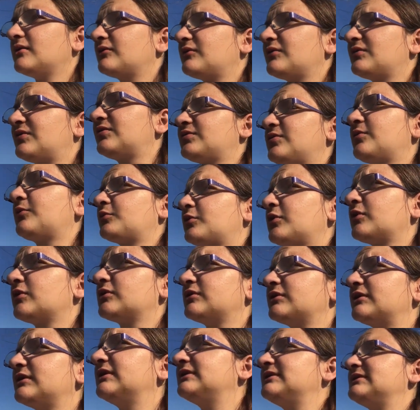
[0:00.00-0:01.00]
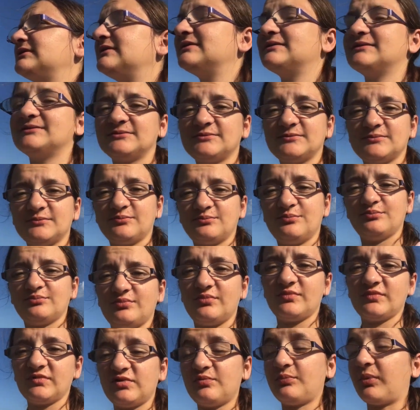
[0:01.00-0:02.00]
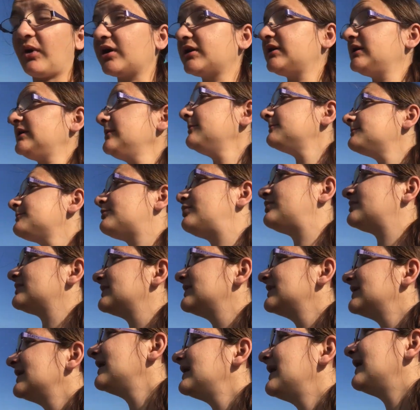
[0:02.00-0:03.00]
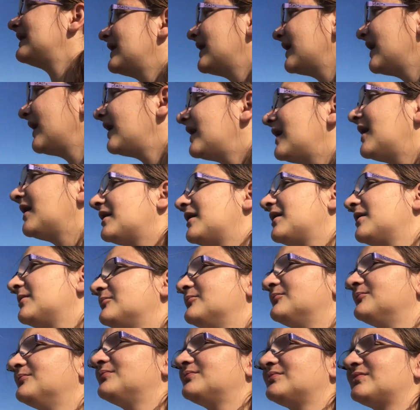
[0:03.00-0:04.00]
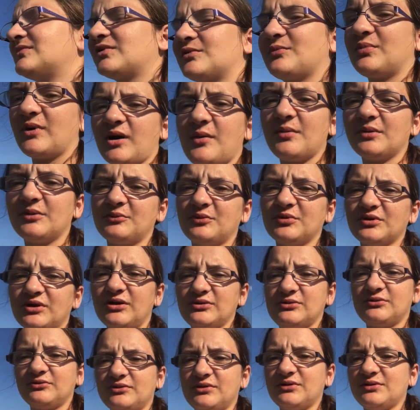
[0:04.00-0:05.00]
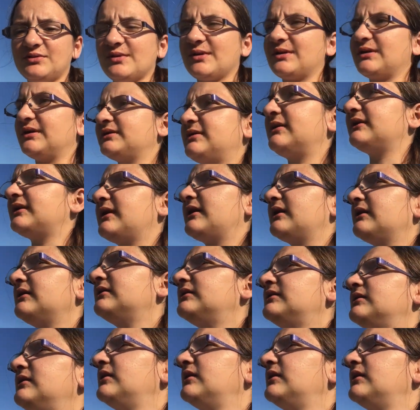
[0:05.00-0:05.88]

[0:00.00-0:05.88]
what's the word? Spunky. So probably will not do any training today.